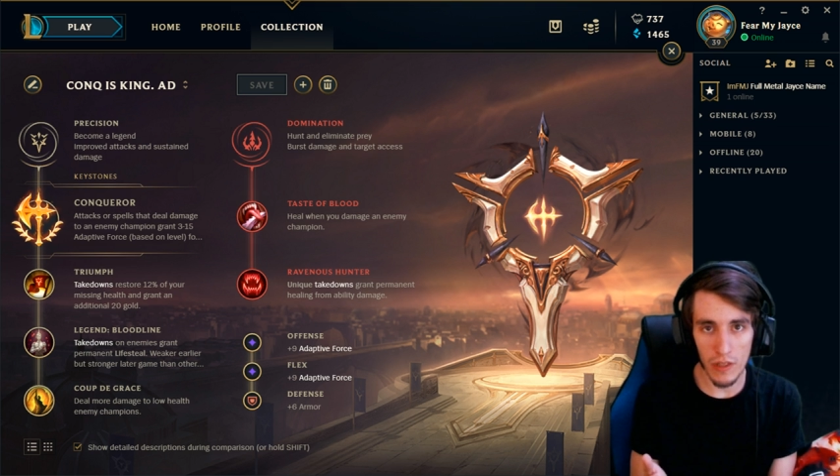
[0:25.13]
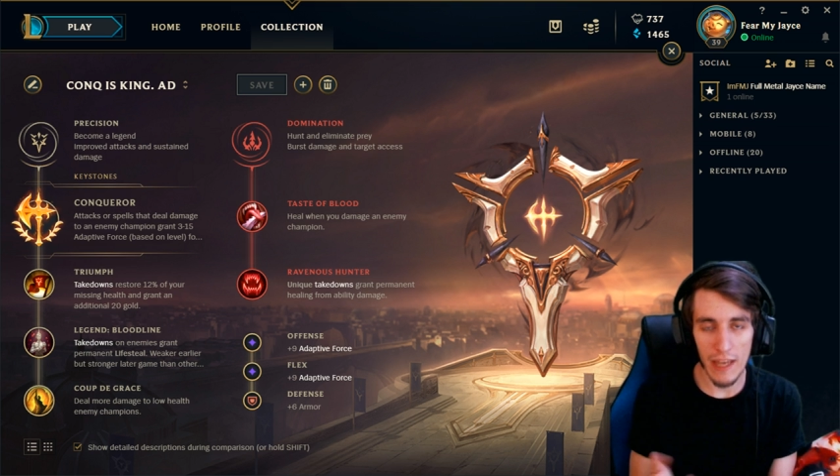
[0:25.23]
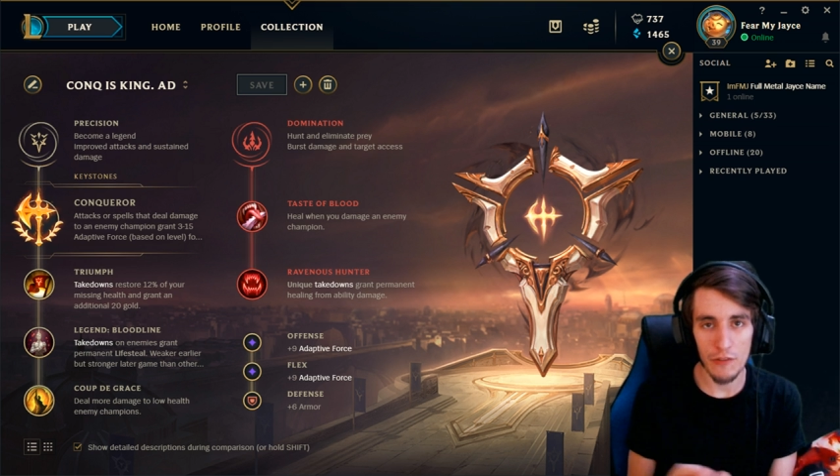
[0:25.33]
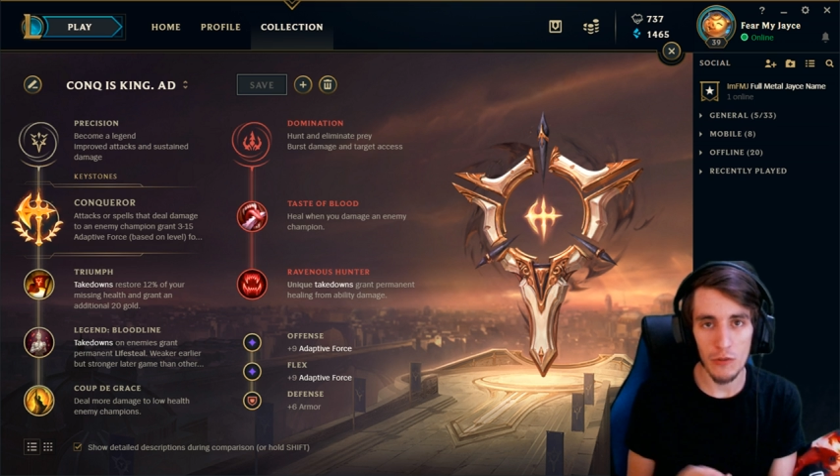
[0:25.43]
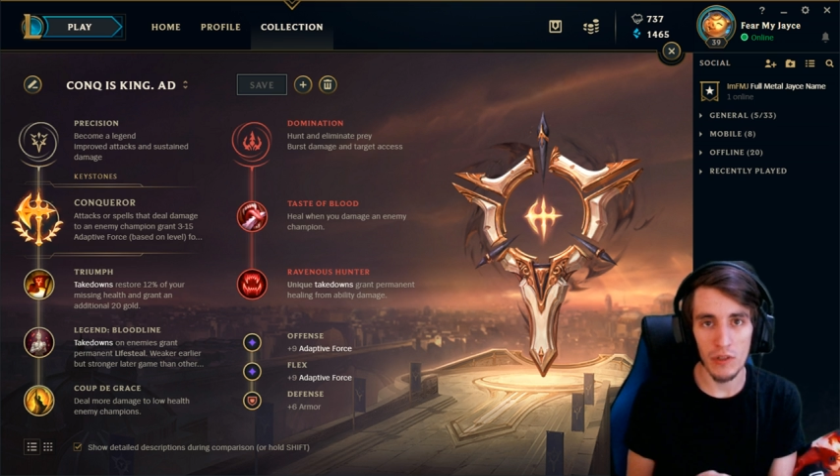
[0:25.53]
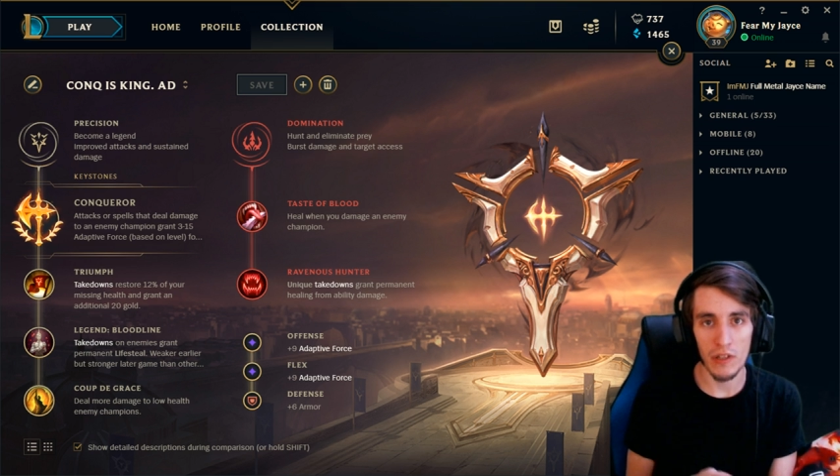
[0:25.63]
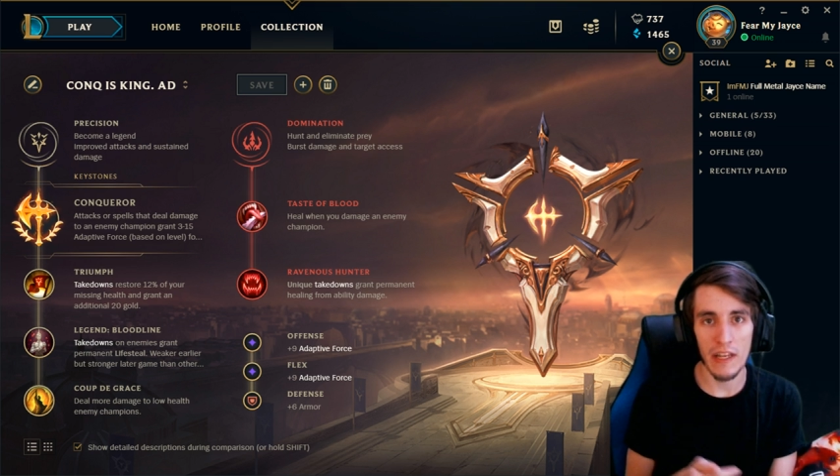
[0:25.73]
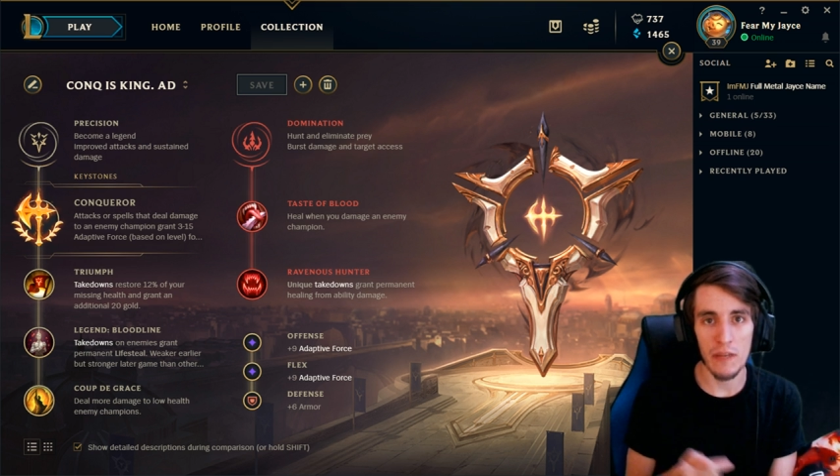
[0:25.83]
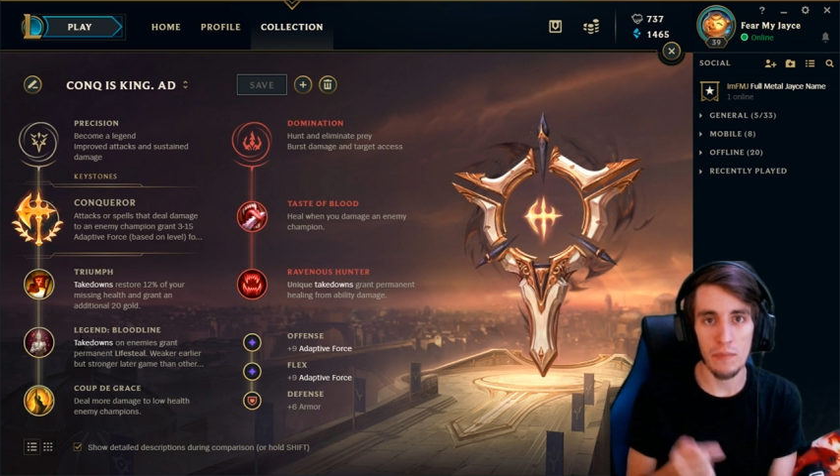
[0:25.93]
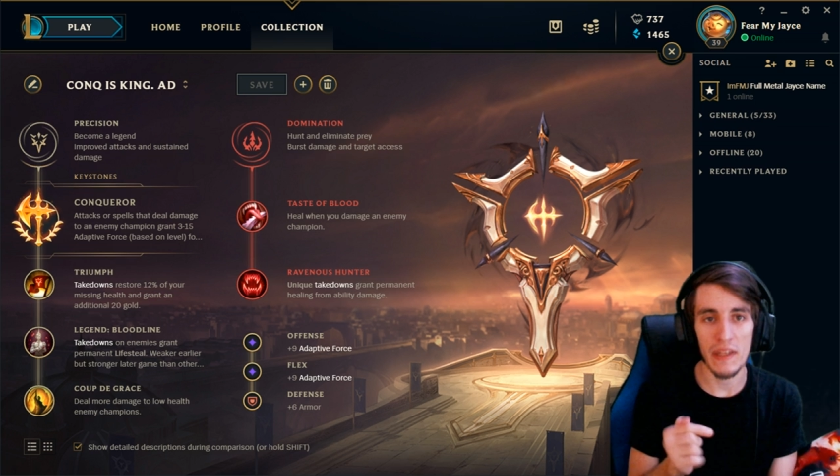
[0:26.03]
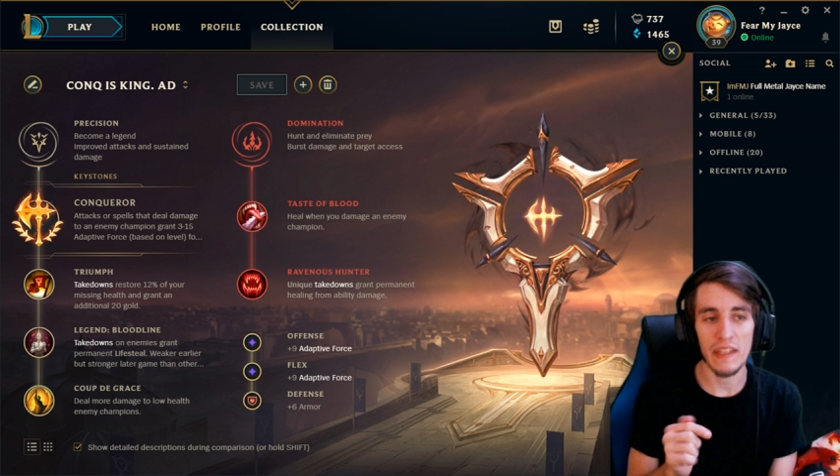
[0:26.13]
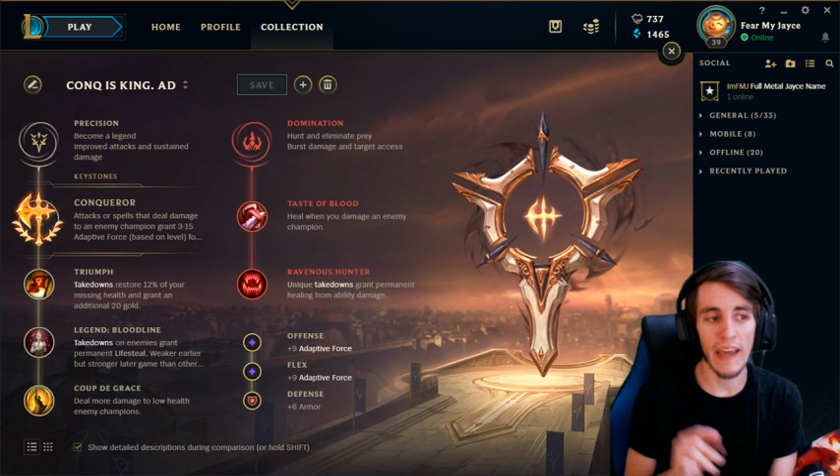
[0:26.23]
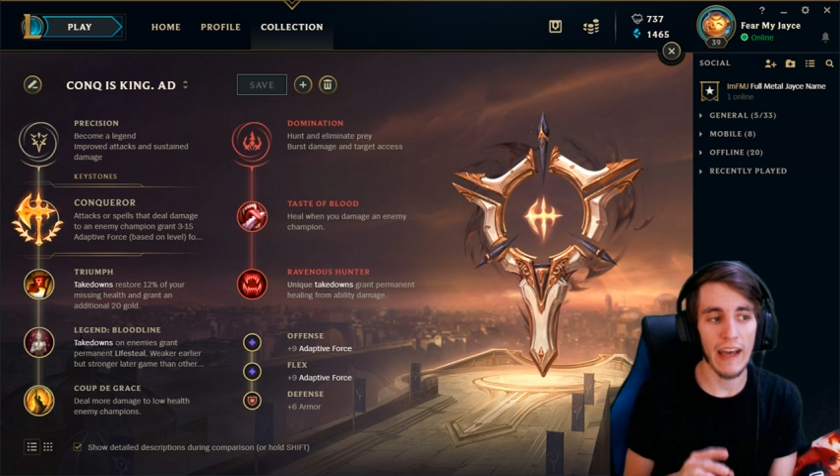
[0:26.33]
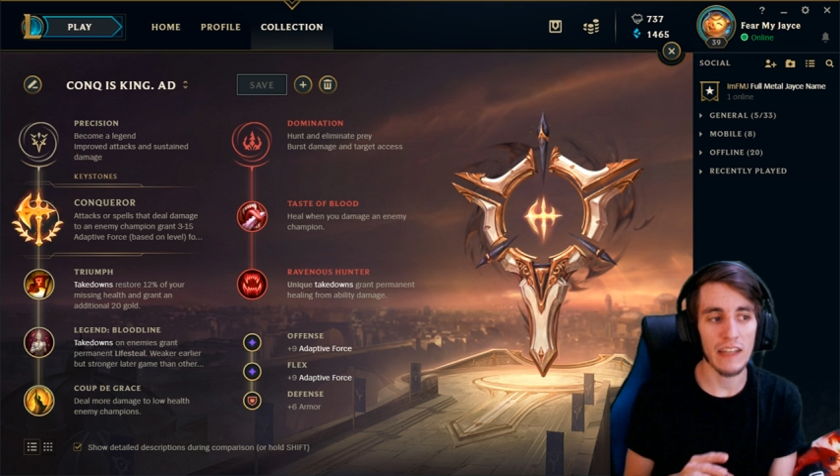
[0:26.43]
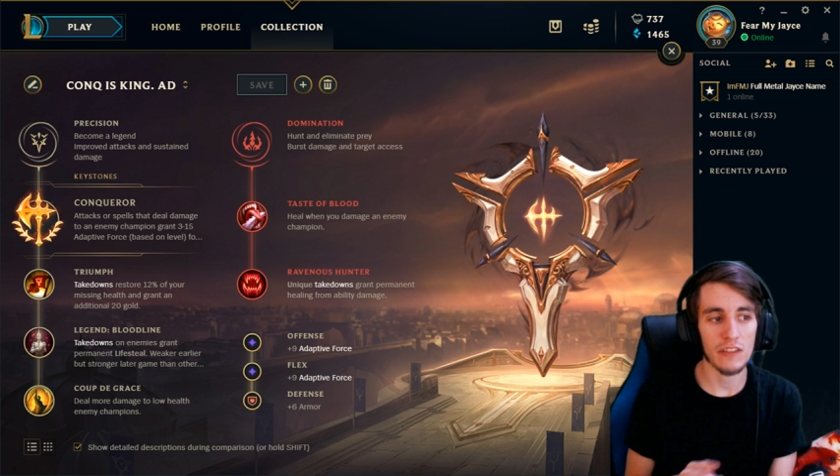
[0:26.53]
if you were in
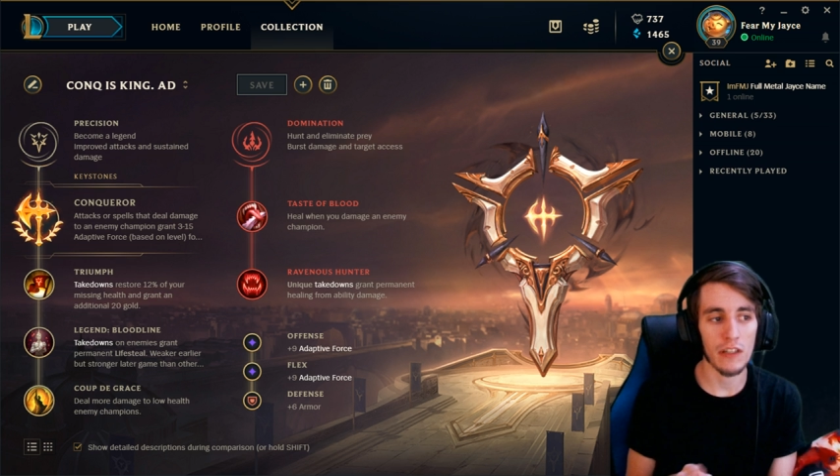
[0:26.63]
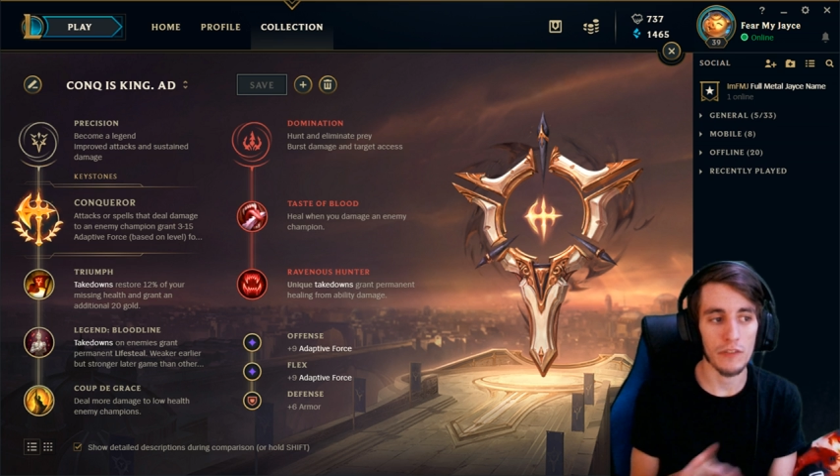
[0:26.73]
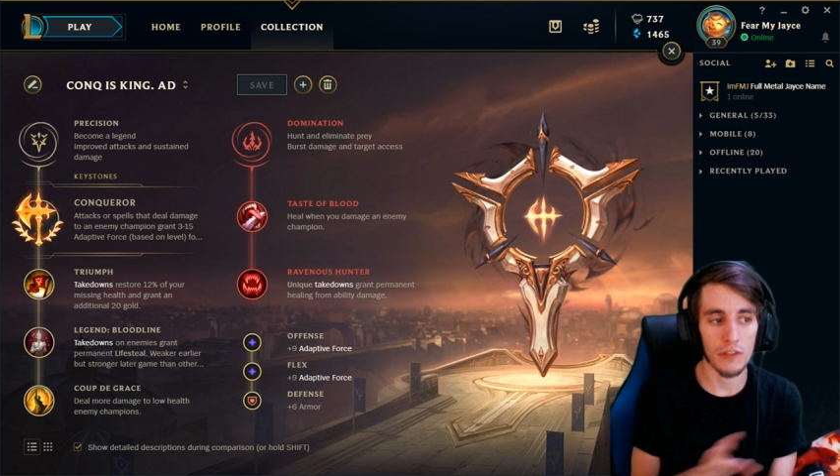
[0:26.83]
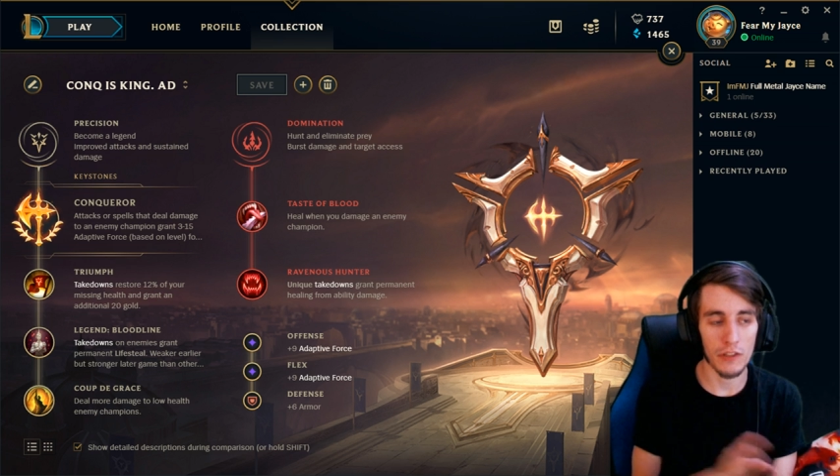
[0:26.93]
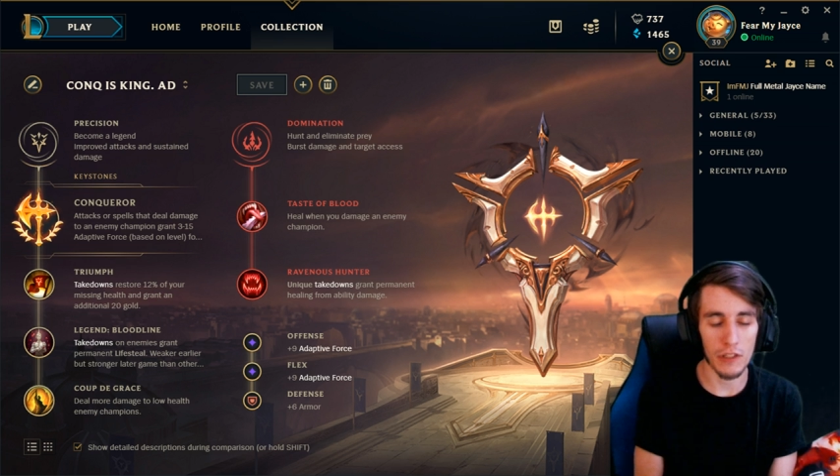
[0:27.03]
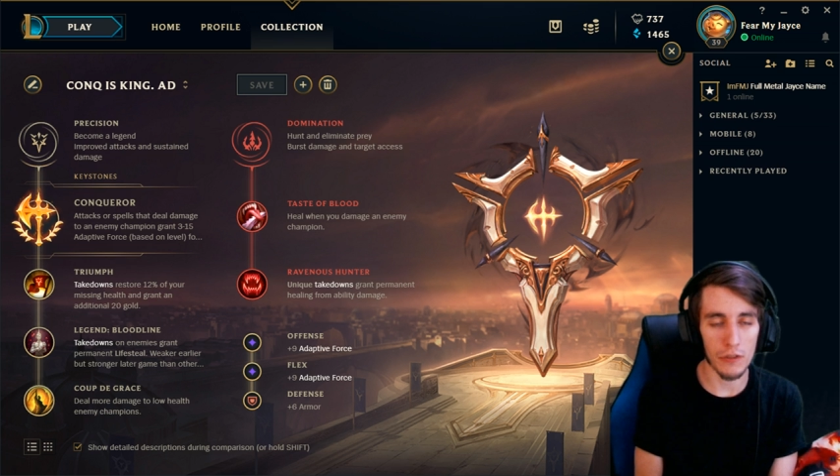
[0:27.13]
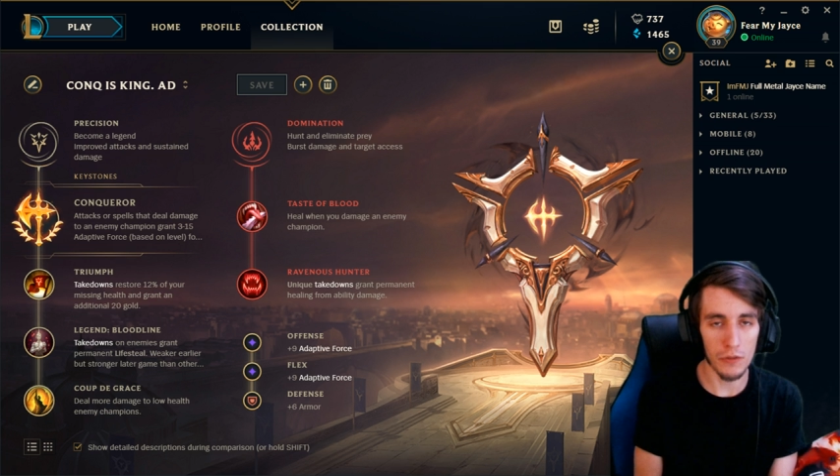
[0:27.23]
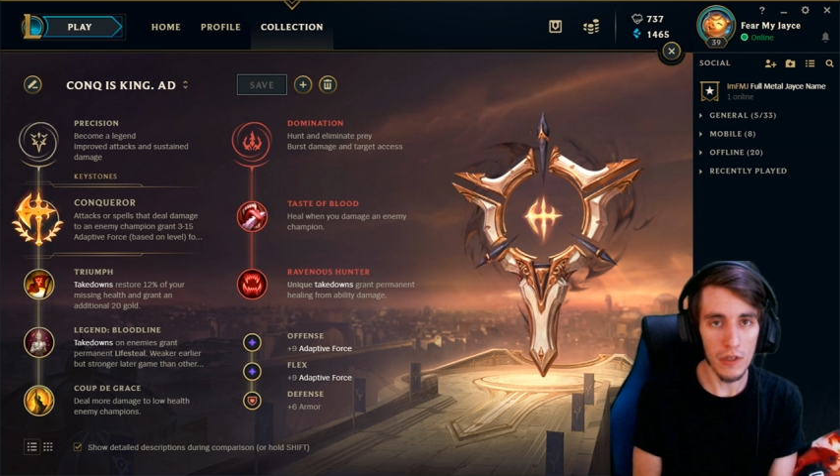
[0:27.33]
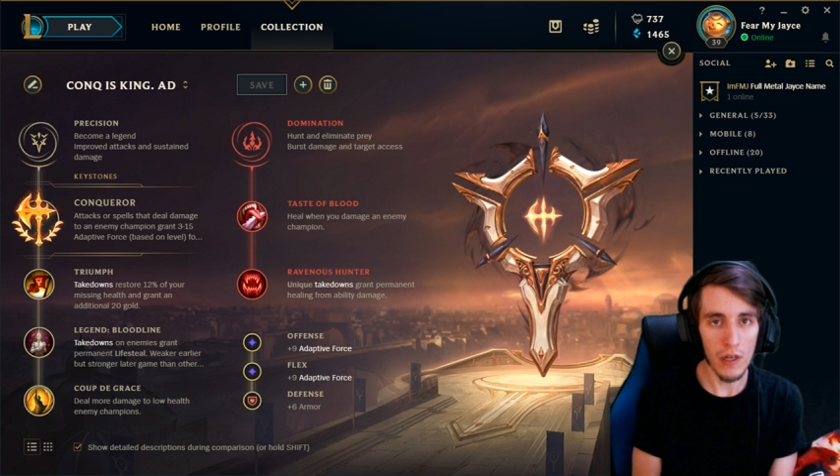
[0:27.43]
mid-cast of your Q,